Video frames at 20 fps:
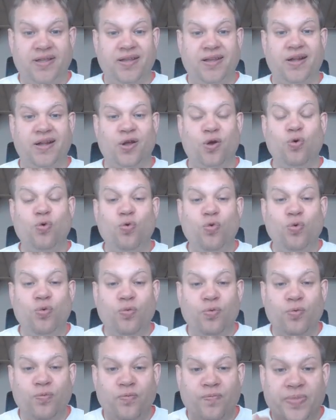You
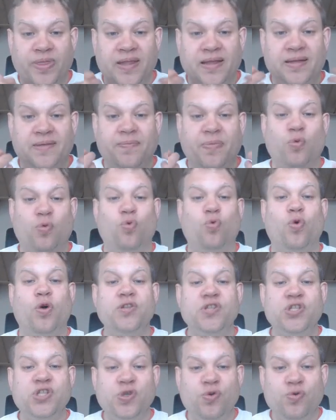know,
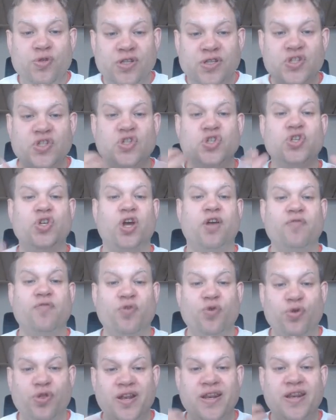once you
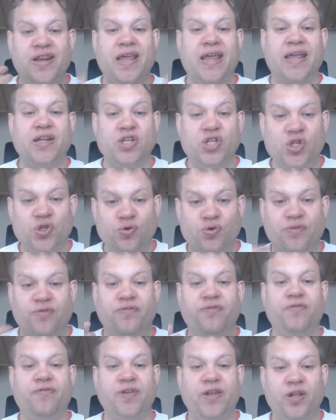discover the nature of
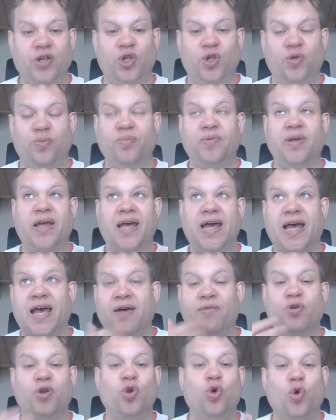film,
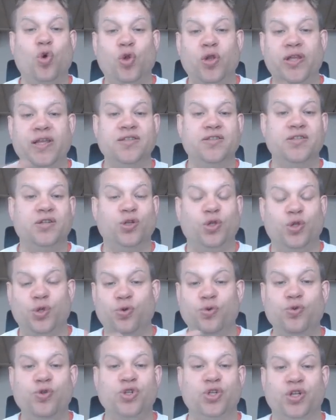how it all is an
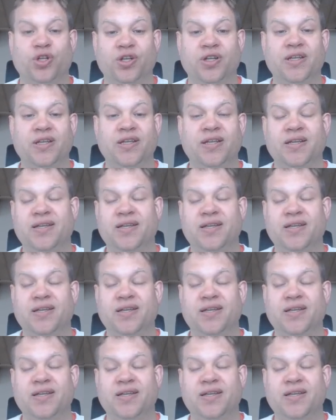illusion,